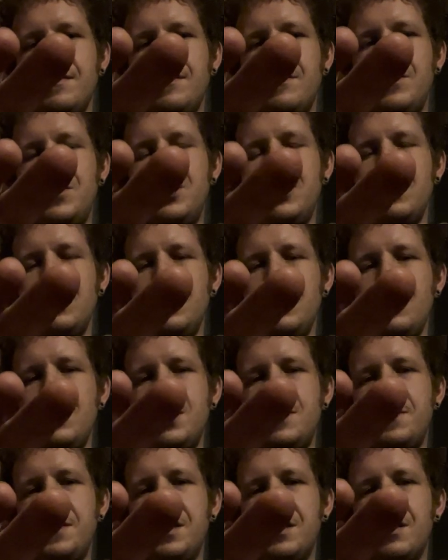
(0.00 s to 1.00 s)
Zulu is
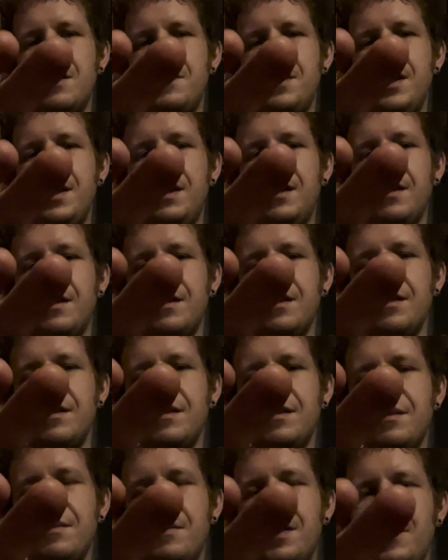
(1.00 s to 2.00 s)
becoming
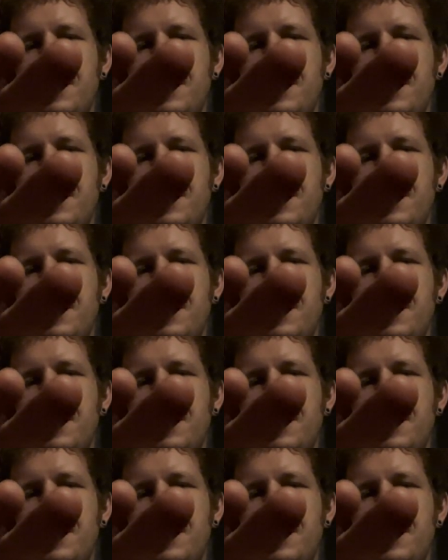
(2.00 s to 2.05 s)
my